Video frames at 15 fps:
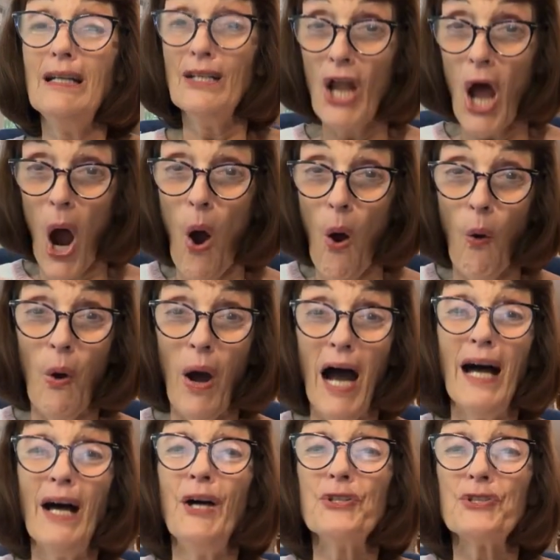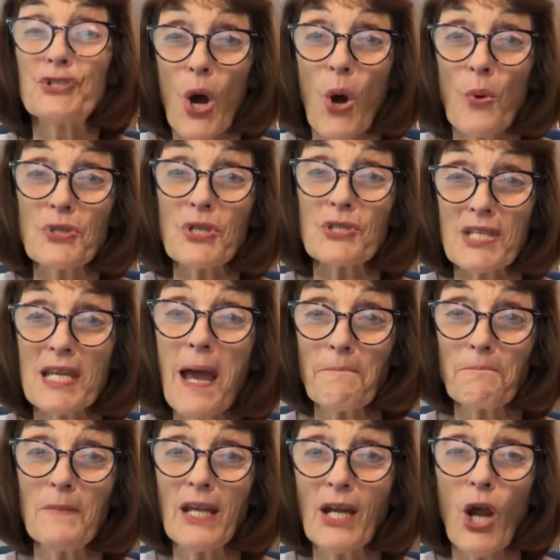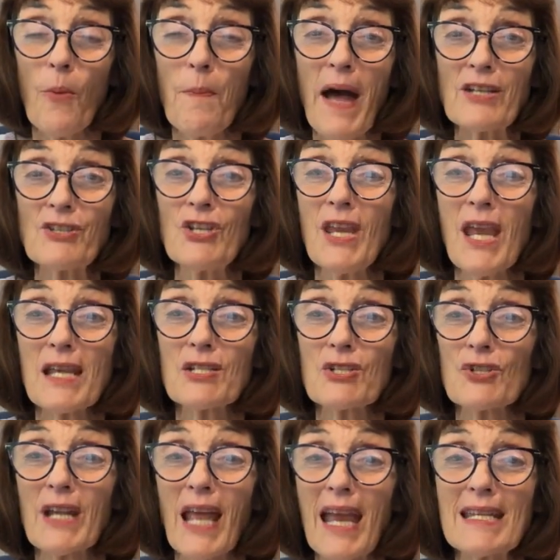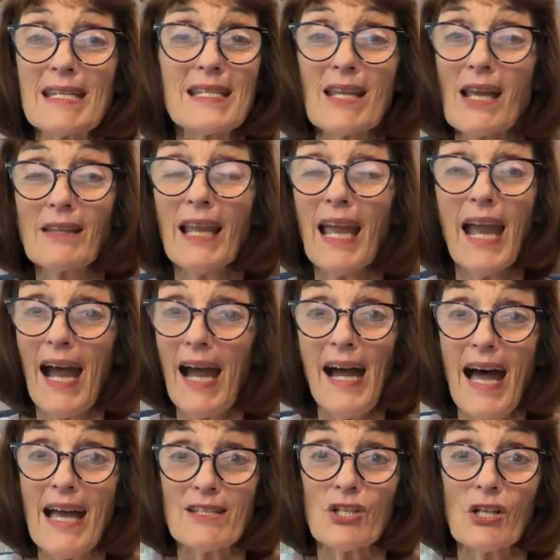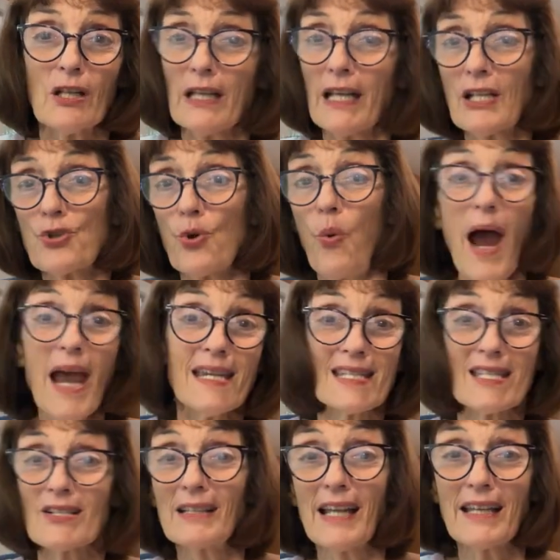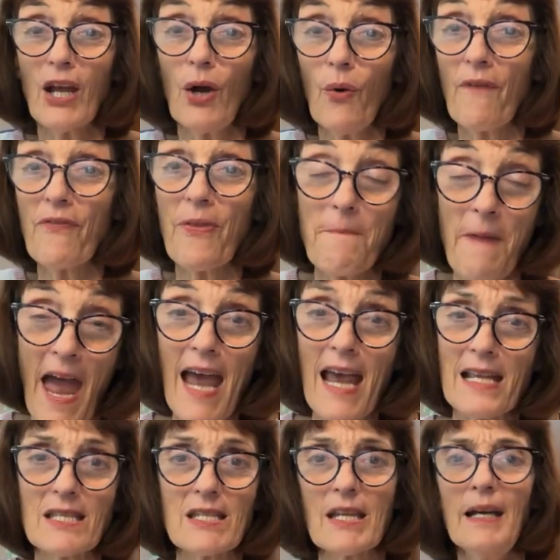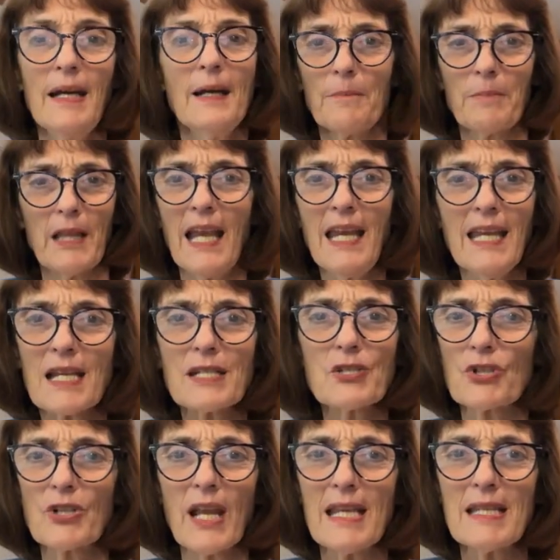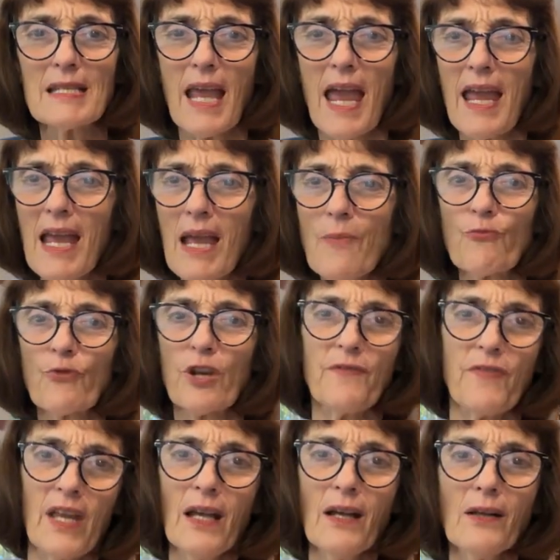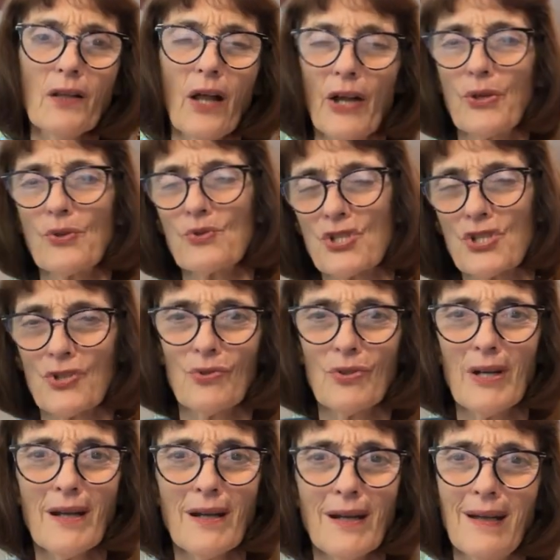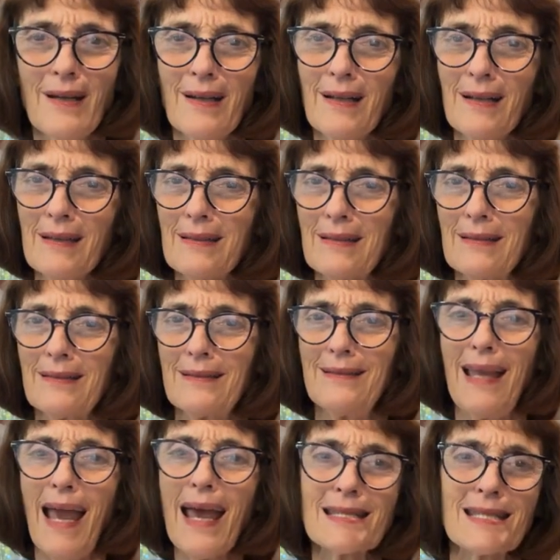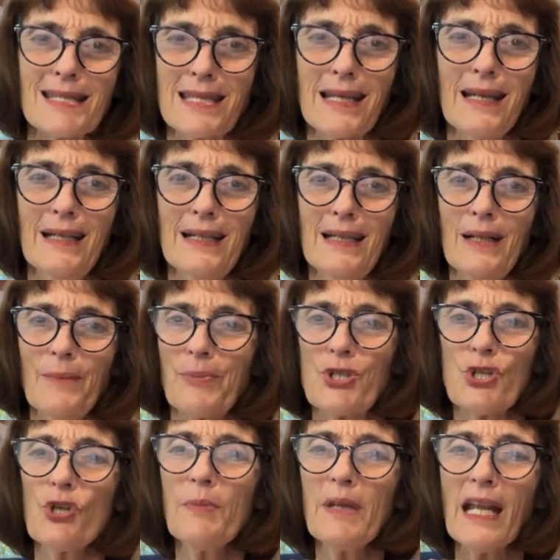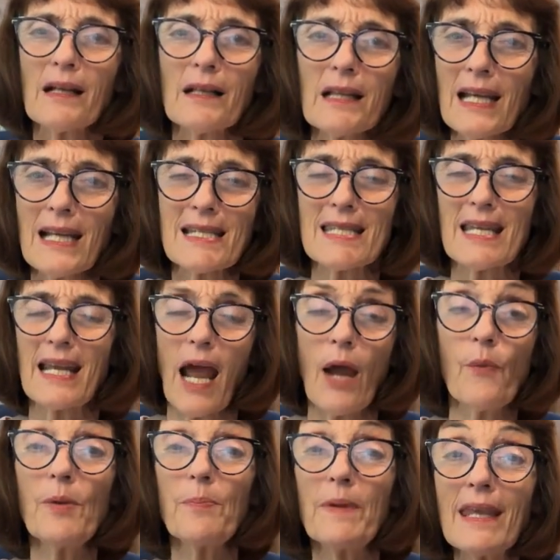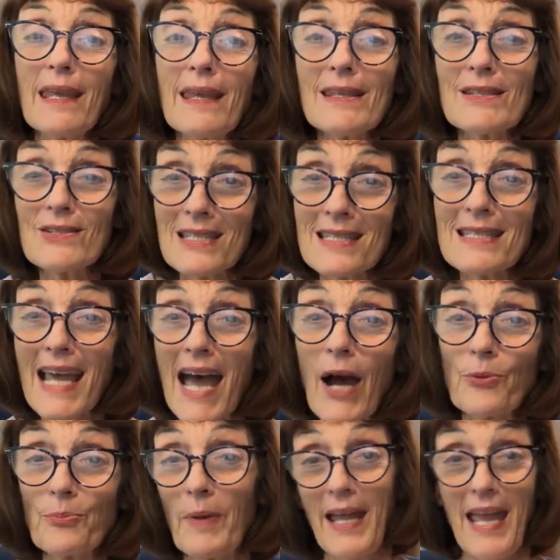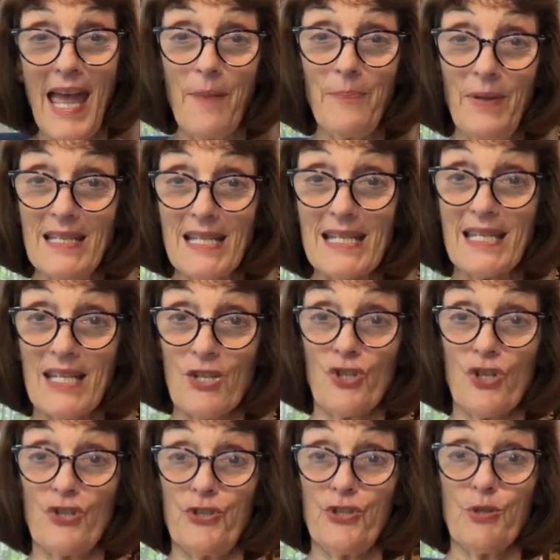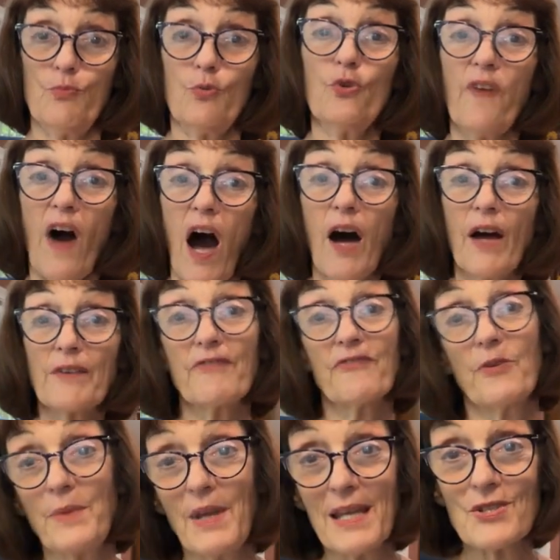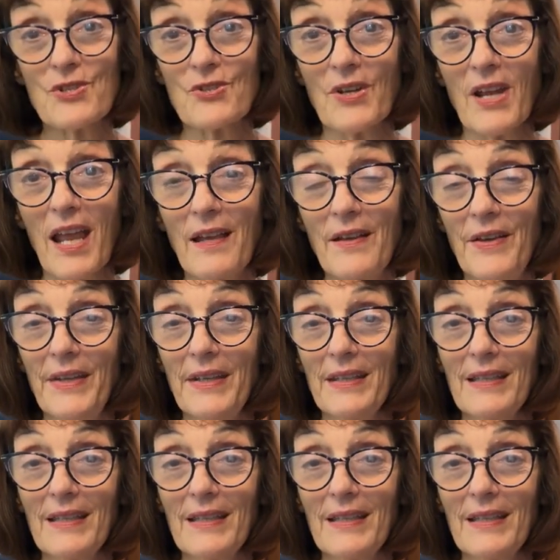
No, don't tempt me to go back to yesterday. Suddenly I had to click twice to let go of the past. Play yesterday's game? Reveal? Are you sure? Ugh, yes. But too many clicks and I would begin to doubt my happy decision to move on from yesterday.